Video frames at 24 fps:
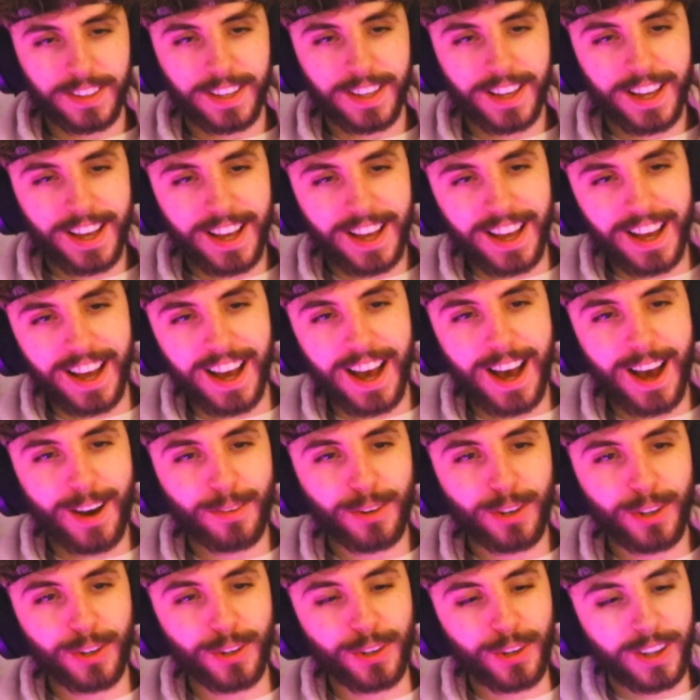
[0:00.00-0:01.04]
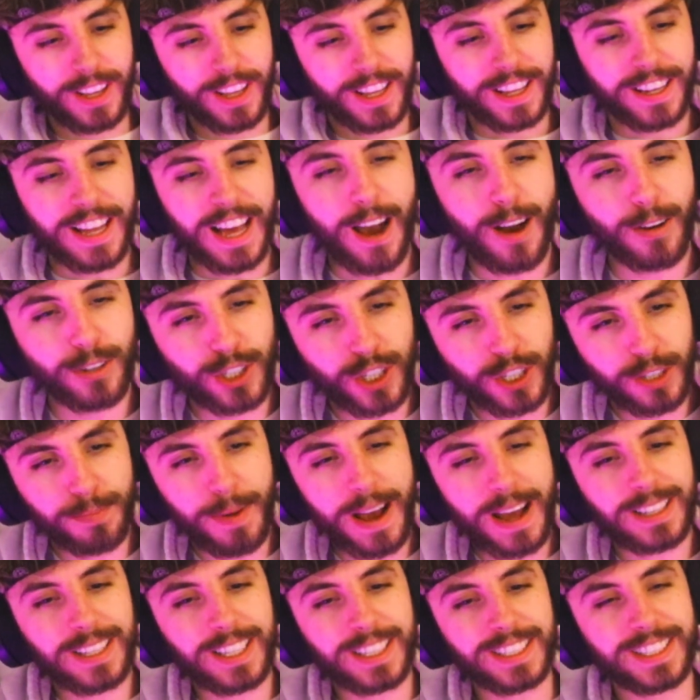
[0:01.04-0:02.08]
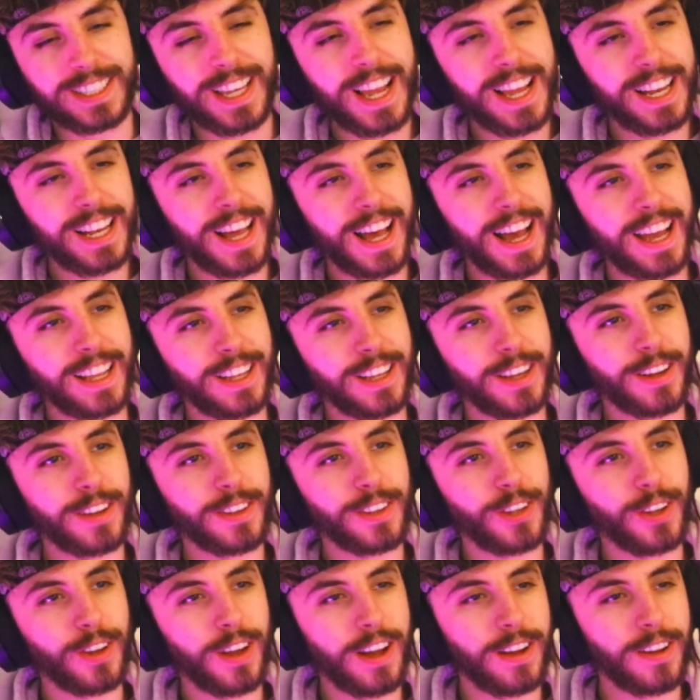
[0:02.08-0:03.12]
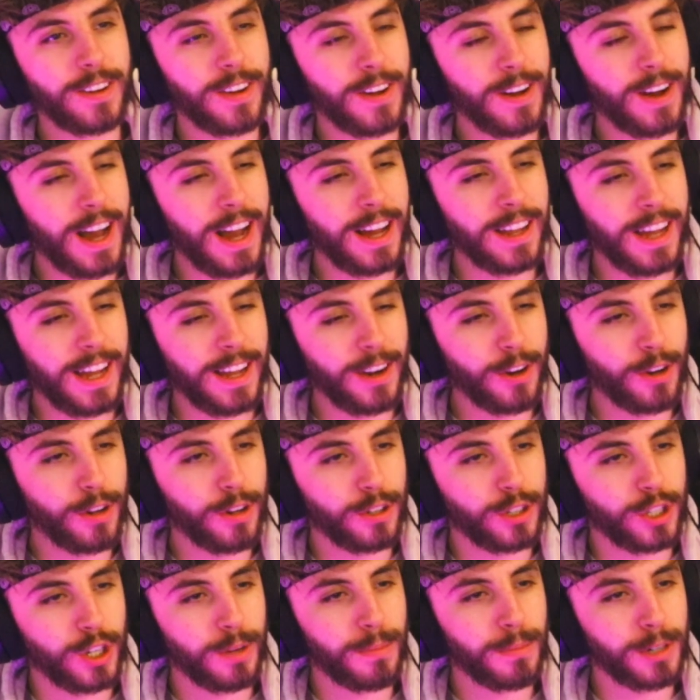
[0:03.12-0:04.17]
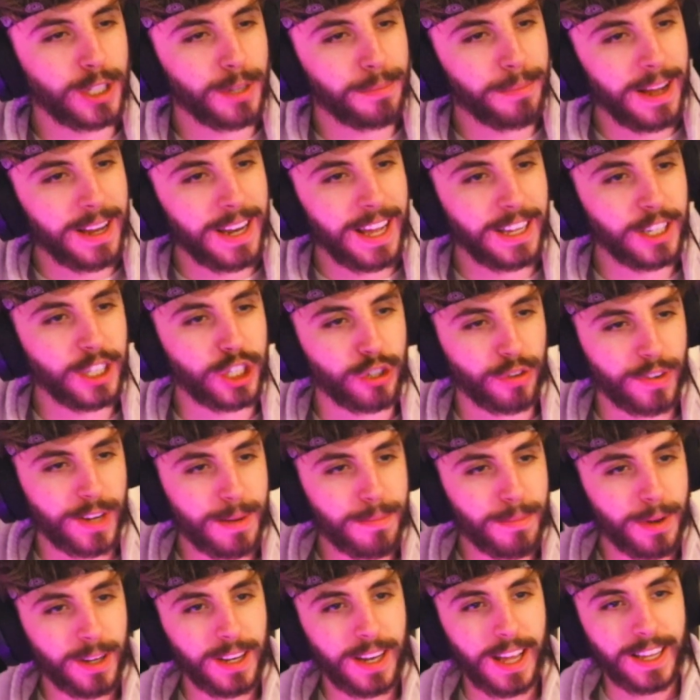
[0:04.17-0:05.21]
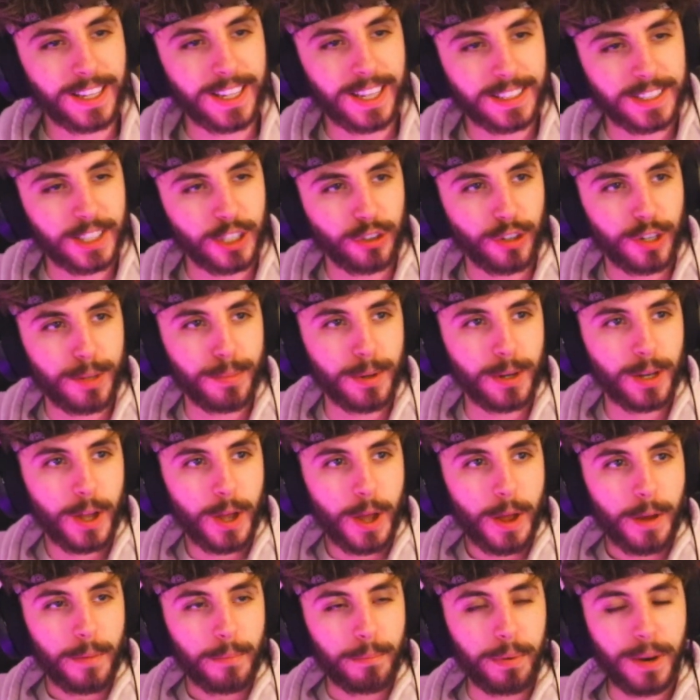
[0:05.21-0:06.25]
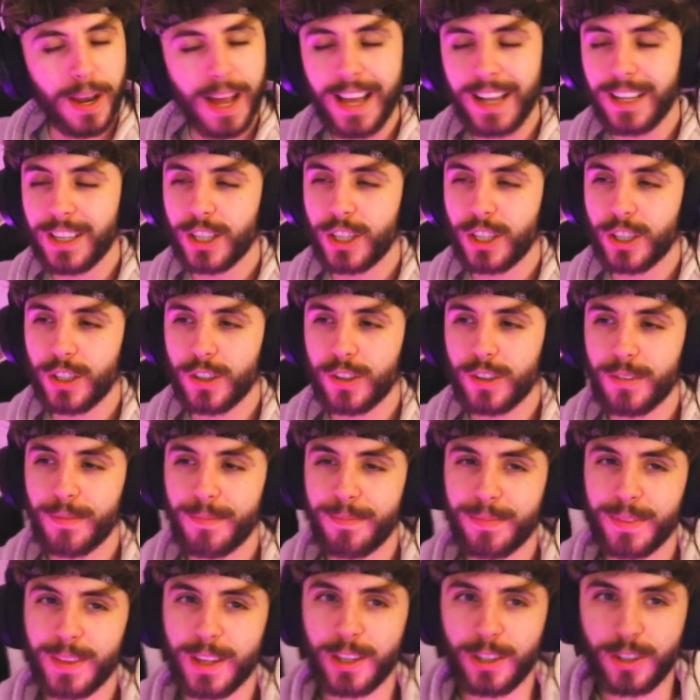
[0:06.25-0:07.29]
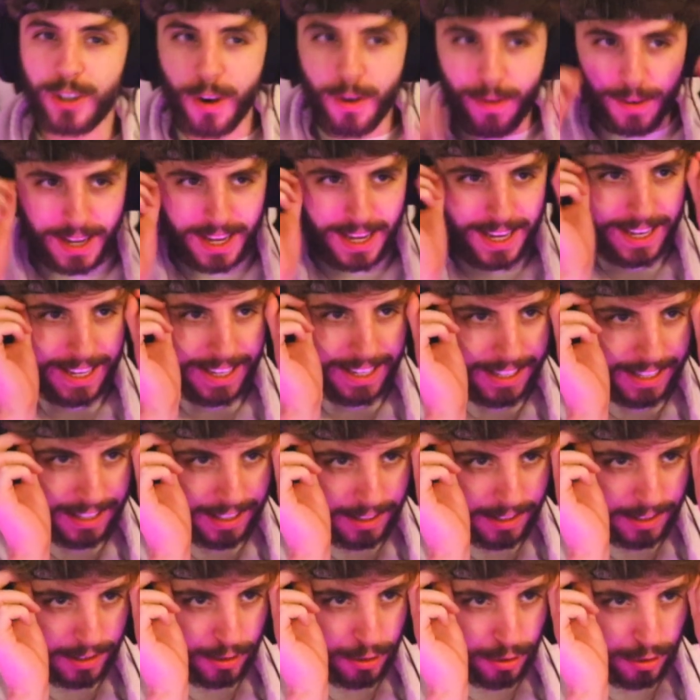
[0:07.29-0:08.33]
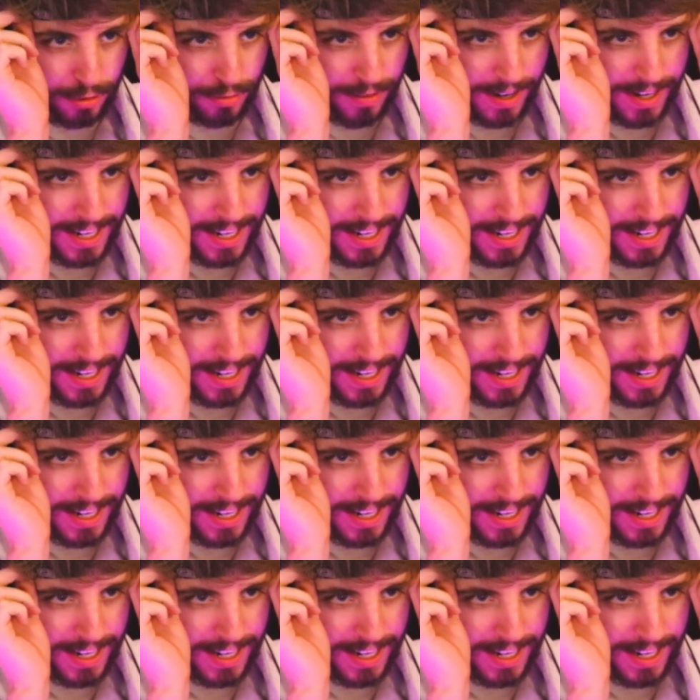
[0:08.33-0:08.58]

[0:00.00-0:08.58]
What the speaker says: Yeah, how do you do? I was just about to say, like, I don't know too much about, like, treatment, like, cancer treatment, but, like, don't they use